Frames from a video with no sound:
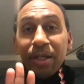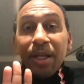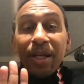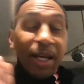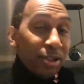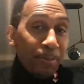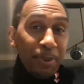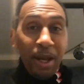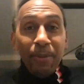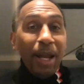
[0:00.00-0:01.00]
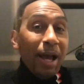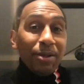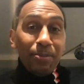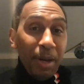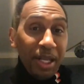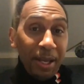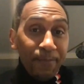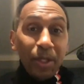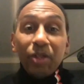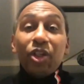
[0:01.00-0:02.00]
The Knicks are playing with house money.
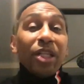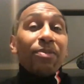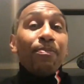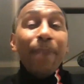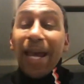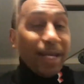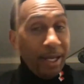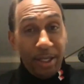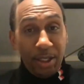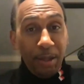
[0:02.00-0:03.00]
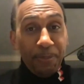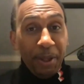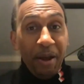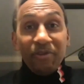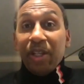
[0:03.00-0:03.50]
Just making it to the playoffs,